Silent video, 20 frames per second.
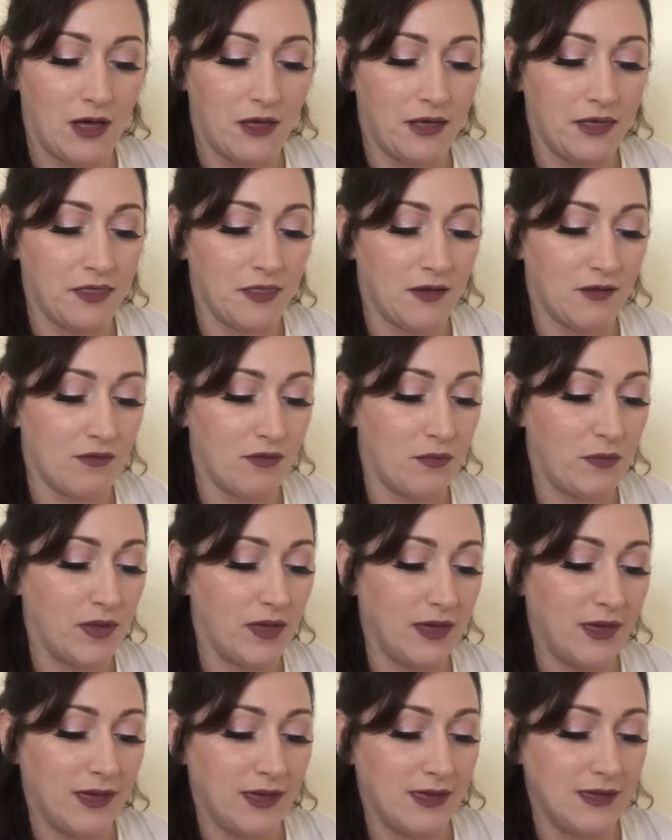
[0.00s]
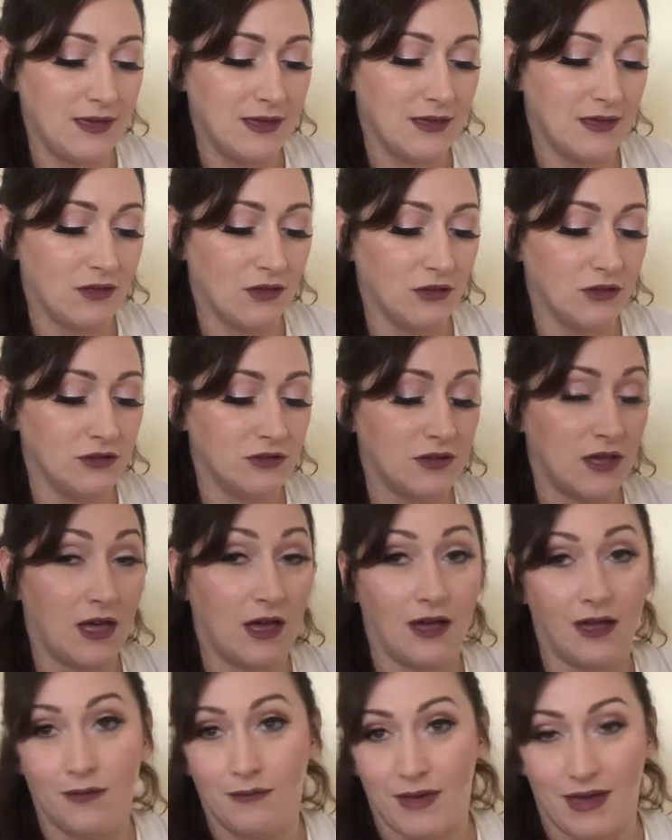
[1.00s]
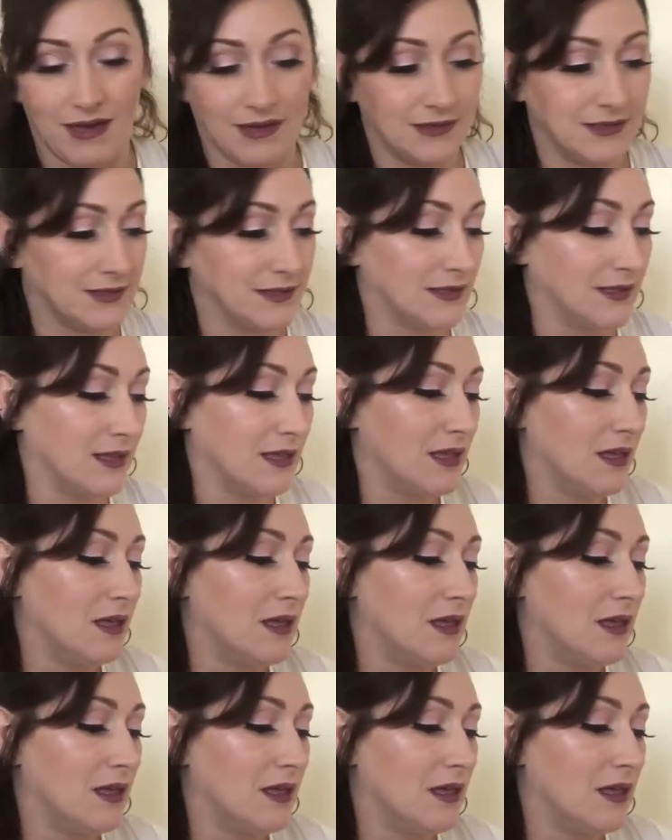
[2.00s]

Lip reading: Eye Therapy Under Eye Mask.